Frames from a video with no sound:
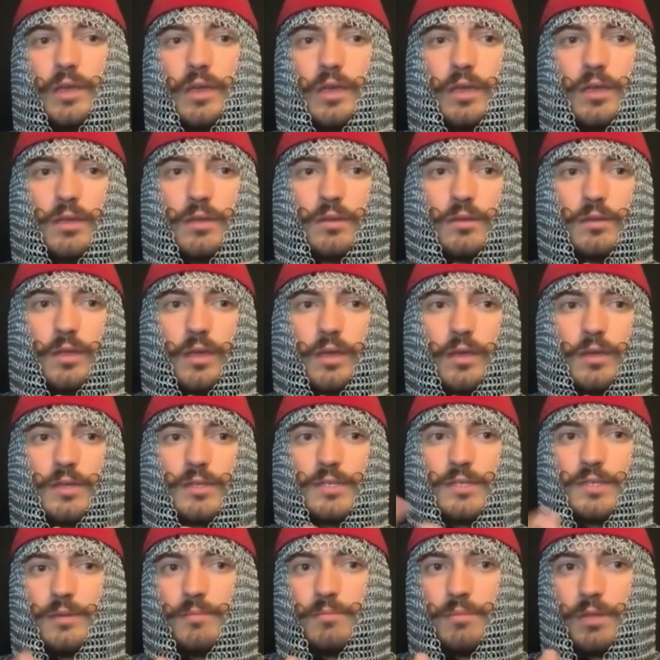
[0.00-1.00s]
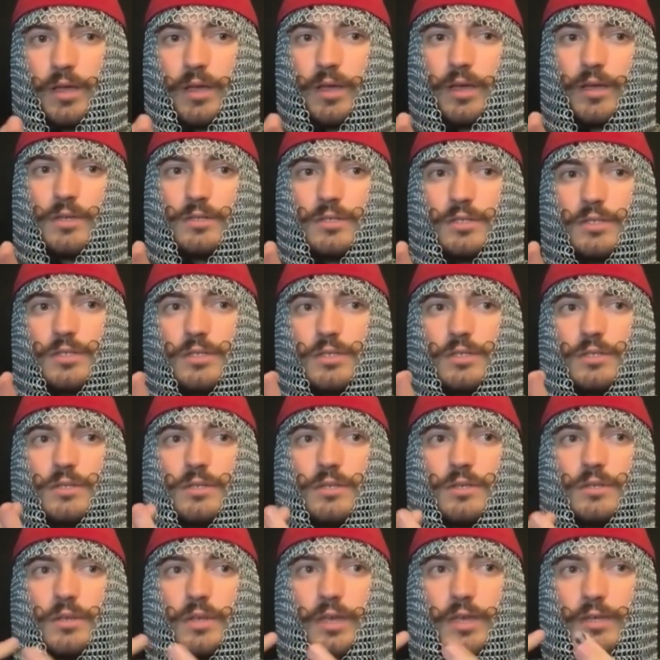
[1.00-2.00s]
and like assemblage
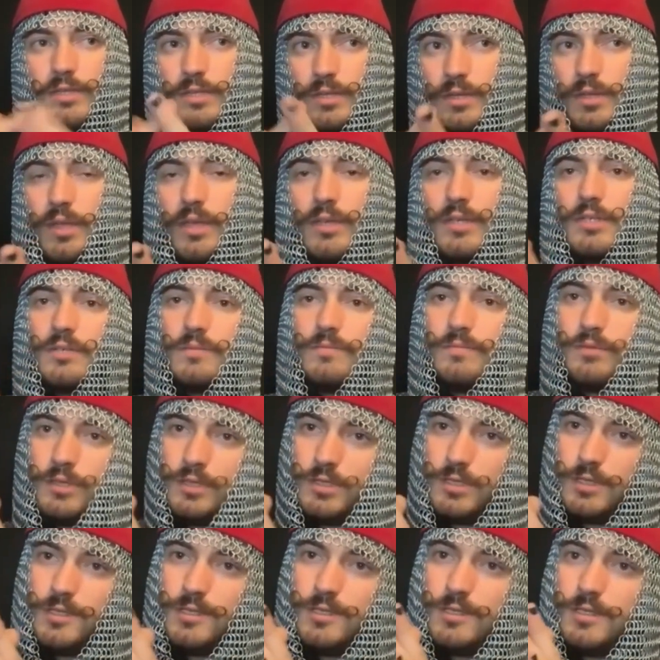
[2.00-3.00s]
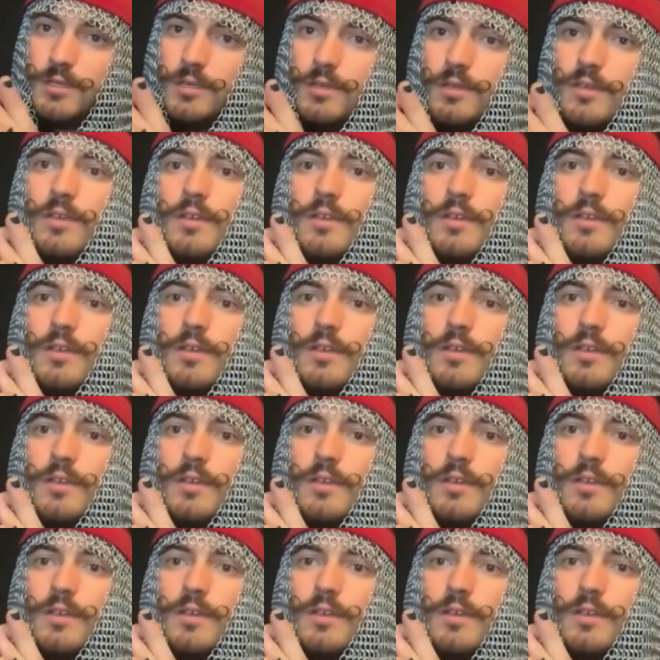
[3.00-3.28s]
installation pieces.